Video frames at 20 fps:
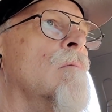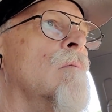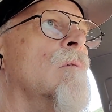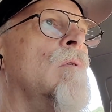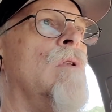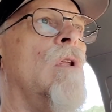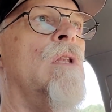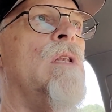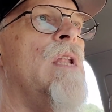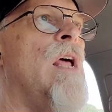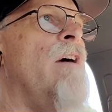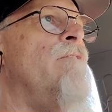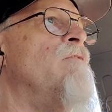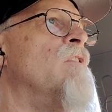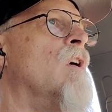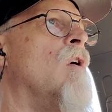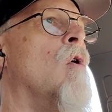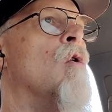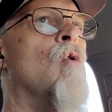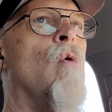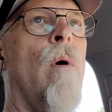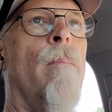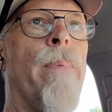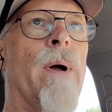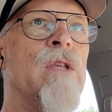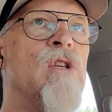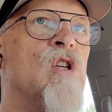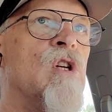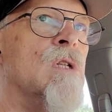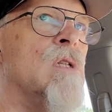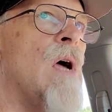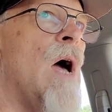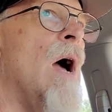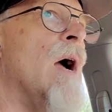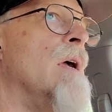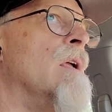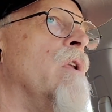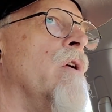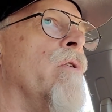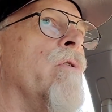didn't have to go to a bunch of
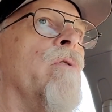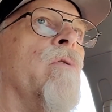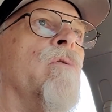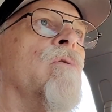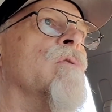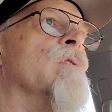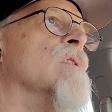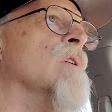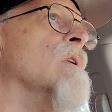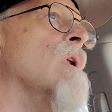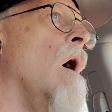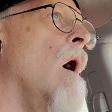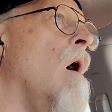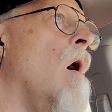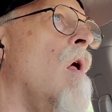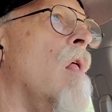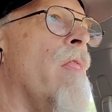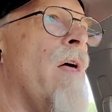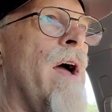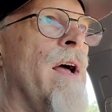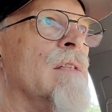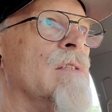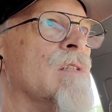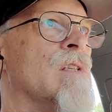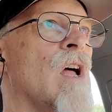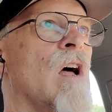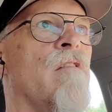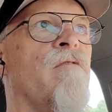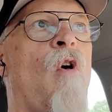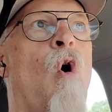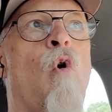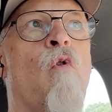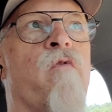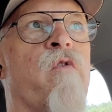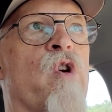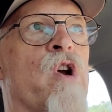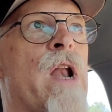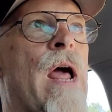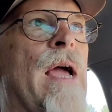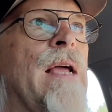doctors and all that stuff,
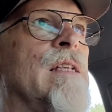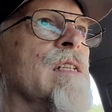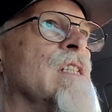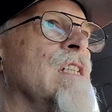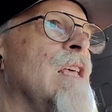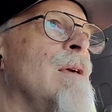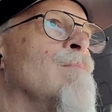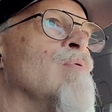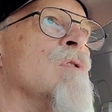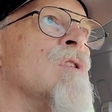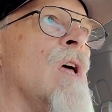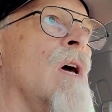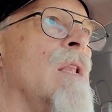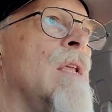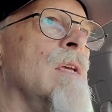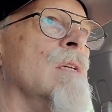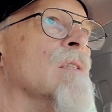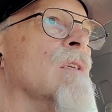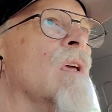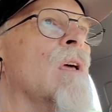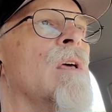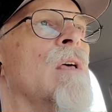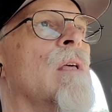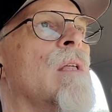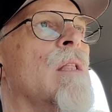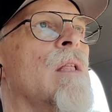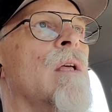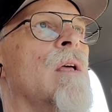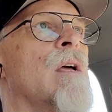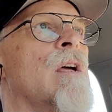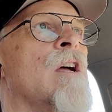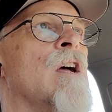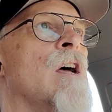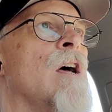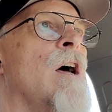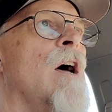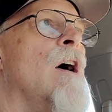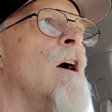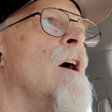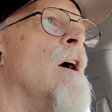overnight sleep studies.
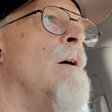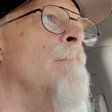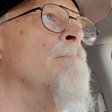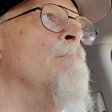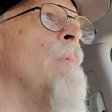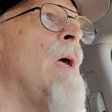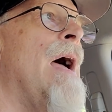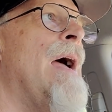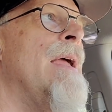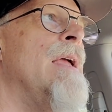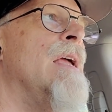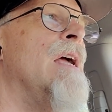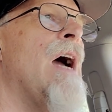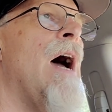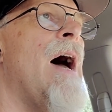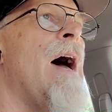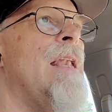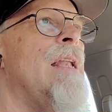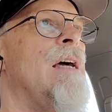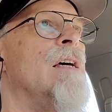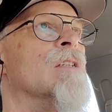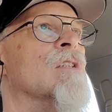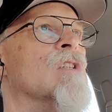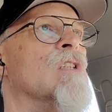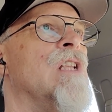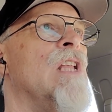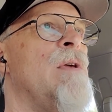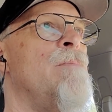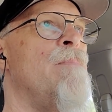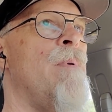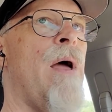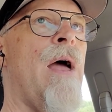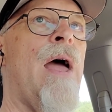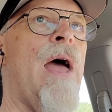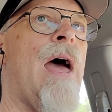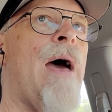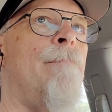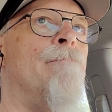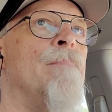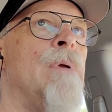I got a sleep
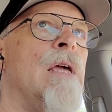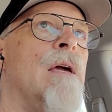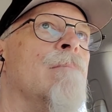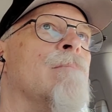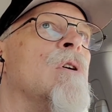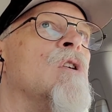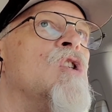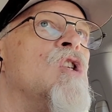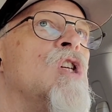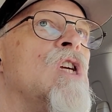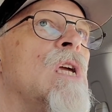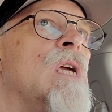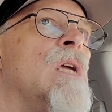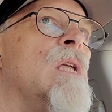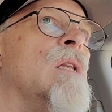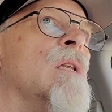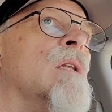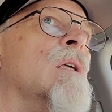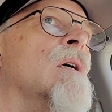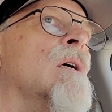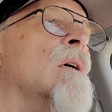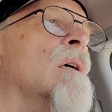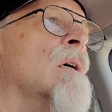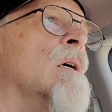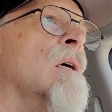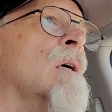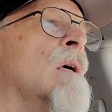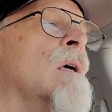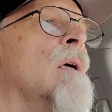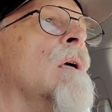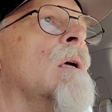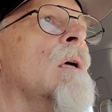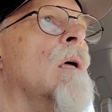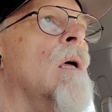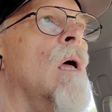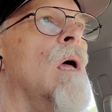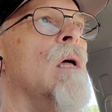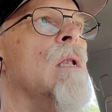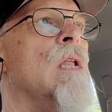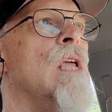apnea machine,
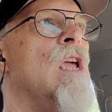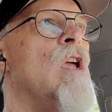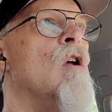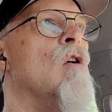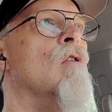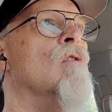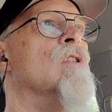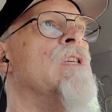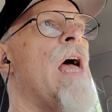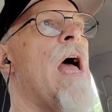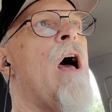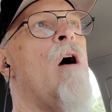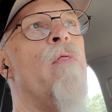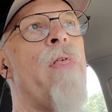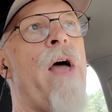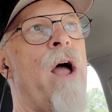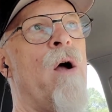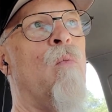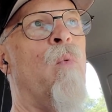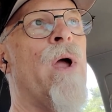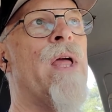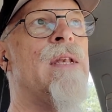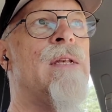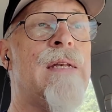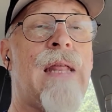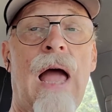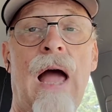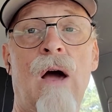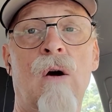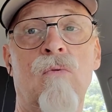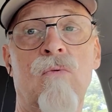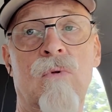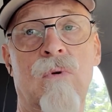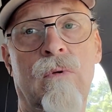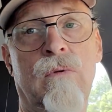and here's how that went down.